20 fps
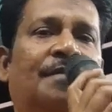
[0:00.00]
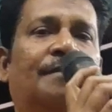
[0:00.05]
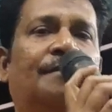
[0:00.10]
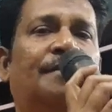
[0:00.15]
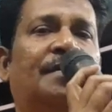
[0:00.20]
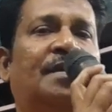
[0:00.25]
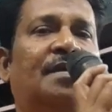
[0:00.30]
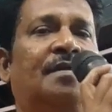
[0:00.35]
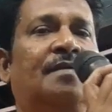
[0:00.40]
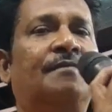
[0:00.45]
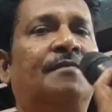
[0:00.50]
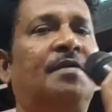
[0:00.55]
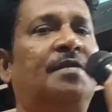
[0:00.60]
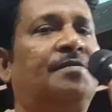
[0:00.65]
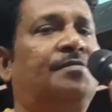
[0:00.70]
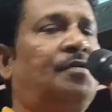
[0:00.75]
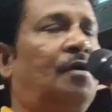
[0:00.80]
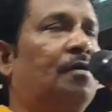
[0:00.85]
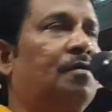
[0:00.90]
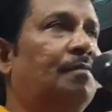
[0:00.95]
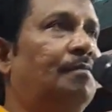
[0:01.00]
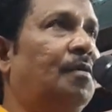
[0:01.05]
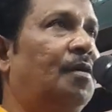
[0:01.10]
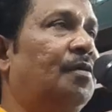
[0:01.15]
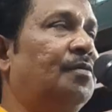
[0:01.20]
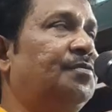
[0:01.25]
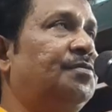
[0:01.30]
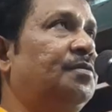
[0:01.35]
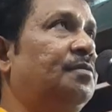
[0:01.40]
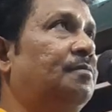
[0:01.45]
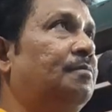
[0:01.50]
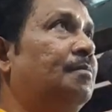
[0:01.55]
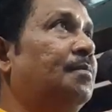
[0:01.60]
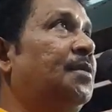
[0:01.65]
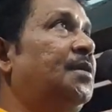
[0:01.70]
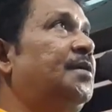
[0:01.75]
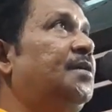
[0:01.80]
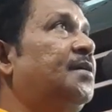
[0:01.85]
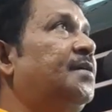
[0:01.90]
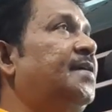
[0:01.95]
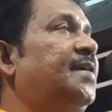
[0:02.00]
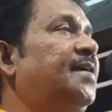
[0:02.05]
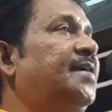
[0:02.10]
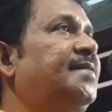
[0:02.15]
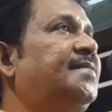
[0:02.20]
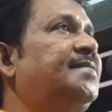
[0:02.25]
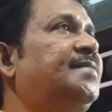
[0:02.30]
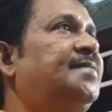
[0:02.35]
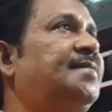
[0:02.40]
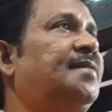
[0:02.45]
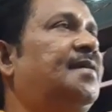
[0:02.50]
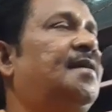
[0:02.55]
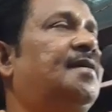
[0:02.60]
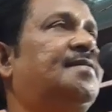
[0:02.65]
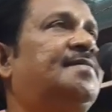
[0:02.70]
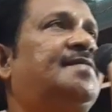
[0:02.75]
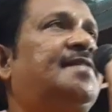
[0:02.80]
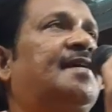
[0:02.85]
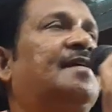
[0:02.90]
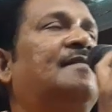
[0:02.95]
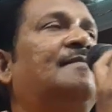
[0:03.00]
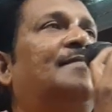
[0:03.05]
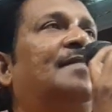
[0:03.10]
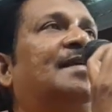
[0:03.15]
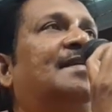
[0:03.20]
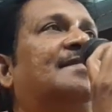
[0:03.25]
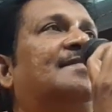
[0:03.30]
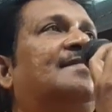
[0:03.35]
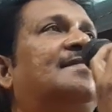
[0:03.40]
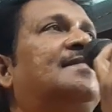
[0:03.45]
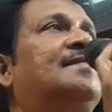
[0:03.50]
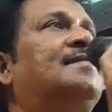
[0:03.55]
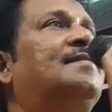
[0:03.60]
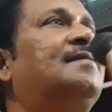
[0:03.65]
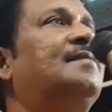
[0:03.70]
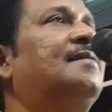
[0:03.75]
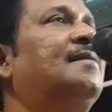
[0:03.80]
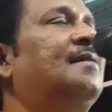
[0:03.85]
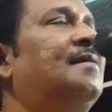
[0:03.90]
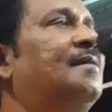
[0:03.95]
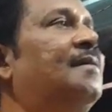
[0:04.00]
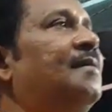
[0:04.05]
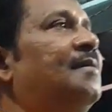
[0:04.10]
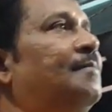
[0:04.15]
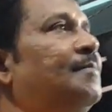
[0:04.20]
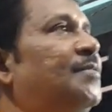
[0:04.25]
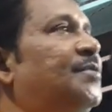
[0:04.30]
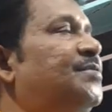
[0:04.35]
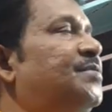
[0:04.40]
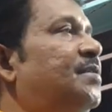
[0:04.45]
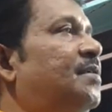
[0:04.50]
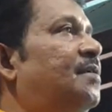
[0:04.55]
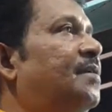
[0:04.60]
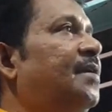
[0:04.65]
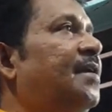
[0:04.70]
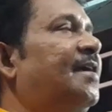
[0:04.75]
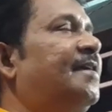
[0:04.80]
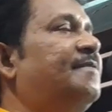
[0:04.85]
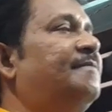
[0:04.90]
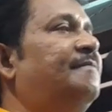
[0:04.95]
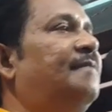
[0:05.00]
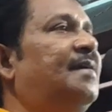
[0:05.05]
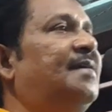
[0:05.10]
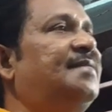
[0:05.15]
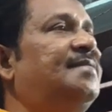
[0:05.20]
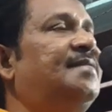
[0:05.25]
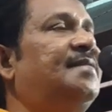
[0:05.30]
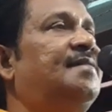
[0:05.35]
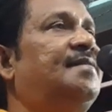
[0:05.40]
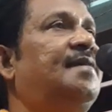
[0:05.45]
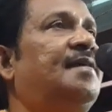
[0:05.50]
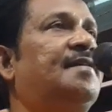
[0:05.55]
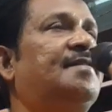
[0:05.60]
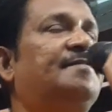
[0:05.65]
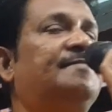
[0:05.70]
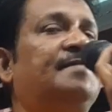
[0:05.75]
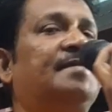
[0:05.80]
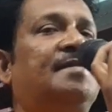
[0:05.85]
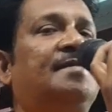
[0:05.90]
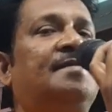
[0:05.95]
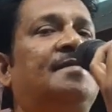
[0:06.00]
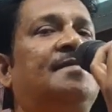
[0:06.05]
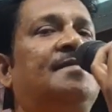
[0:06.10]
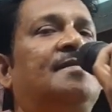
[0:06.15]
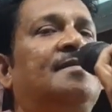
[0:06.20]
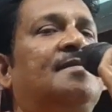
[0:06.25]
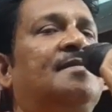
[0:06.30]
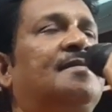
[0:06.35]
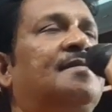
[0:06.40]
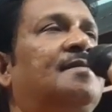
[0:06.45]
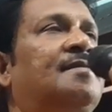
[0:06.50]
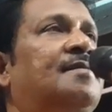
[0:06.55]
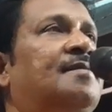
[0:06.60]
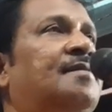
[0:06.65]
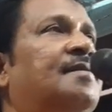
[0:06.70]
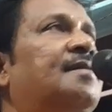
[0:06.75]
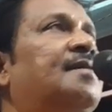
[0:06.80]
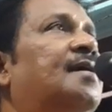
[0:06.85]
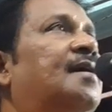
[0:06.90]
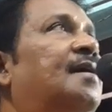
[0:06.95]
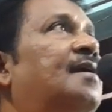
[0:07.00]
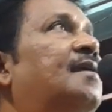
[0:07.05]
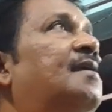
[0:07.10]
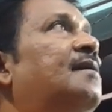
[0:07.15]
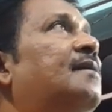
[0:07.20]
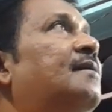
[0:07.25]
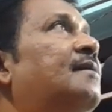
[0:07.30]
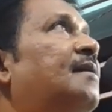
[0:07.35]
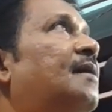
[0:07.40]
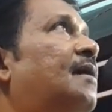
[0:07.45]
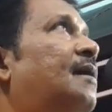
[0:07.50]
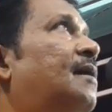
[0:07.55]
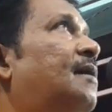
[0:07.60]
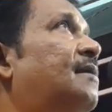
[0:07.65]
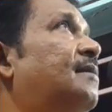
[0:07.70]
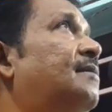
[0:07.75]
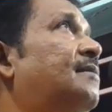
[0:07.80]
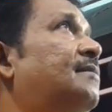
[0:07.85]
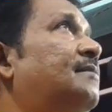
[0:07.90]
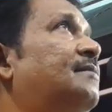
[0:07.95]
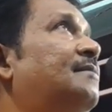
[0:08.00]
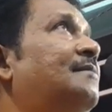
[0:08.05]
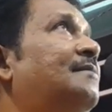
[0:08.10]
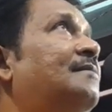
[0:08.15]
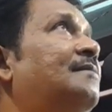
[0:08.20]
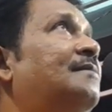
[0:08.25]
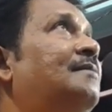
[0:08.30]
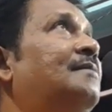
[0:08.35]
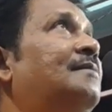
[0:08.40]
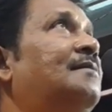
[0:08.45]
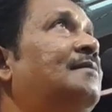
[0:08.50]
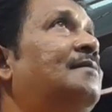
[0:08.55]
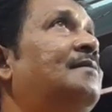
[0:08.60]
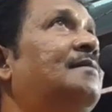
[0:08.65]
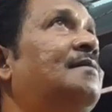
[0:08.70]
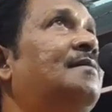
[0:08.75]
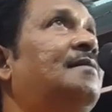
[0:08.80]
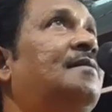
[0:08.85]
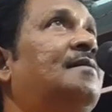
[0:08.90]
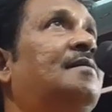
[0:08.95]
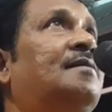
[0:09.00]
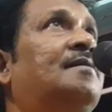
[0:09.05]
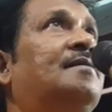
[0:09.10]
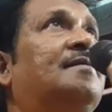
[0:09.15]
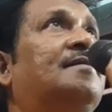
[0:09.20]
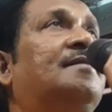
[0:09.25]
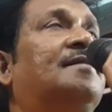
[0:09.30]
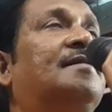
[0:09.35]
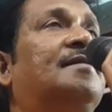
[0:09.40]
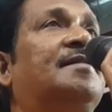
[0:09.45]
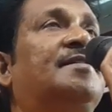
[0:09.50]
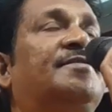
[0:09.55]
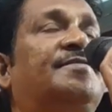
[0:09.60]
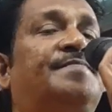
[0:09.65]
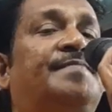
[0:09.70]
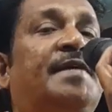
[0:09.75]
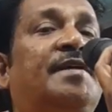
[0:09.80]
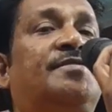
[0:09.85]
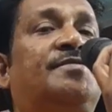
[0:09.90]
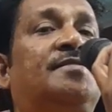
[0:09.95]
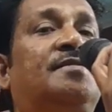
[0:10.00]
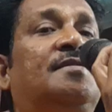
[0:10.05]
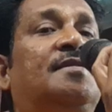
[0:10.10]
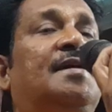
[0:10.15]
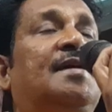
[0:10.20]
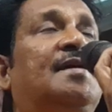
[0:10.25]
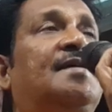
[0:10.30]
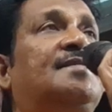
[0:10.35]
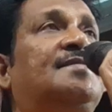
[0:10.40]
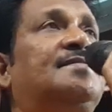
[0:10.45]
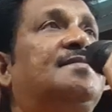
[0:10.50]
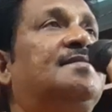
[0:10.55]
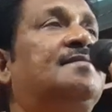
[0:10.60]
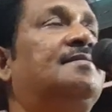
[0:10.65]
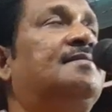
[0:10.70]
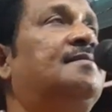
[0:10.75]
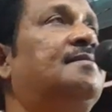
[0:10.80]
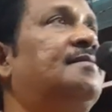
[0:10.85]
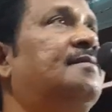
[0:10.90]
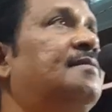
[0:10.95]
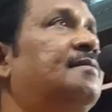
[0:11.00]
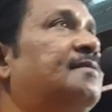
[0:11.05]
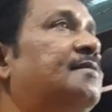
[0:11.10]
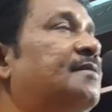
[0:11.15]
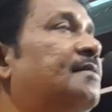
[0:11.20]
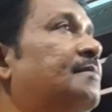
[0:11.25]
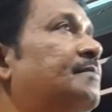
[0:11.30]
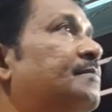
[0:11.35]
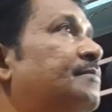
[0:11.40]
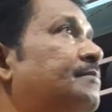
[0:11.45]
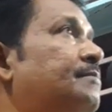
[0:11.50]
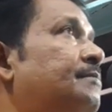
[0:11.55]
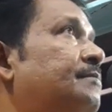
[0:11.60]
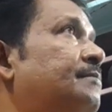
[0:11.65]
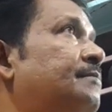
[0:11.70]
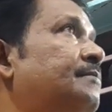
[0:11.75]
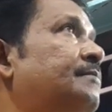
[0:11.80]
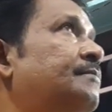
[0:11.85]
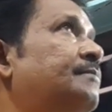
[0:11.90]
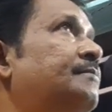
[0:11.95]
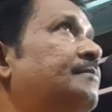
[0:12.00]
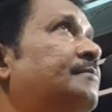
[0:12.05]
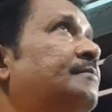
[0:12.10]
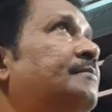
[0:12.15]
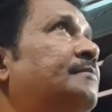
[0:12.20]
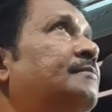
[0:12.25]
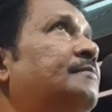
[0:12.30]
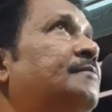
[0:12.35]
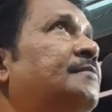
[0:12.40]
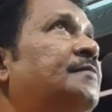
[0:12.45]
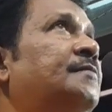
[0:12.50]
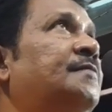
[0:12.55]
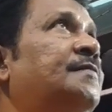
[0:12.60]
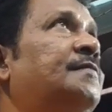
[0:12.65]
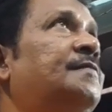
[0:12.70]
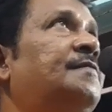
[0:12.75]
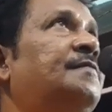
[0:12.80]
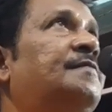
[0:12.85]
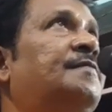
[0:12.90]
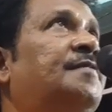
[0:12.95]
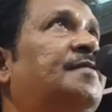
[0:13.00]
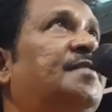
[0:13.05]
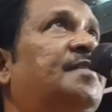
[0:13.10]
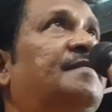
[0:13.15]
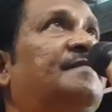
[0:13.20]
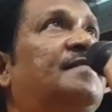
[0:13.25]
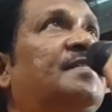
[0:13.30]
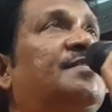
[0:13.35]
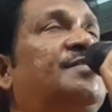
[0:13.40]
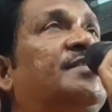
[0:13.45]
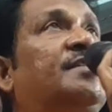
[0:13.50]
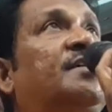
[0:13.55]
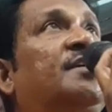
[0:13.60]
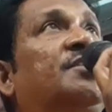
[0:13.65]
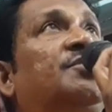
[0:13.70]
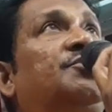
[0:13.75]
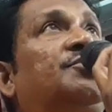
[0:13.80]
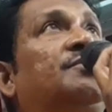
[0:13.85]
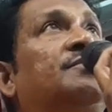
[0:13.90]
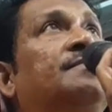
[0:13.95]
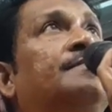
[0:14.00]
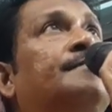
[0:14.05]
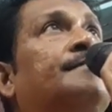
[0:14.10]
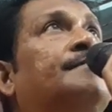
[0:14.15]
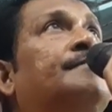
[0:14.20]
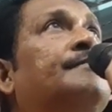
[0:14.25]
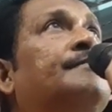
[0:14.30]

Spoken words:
we'll talk about a murder case has taken place. Mr. XYZ has been killed, and the inspector has come for the investigation,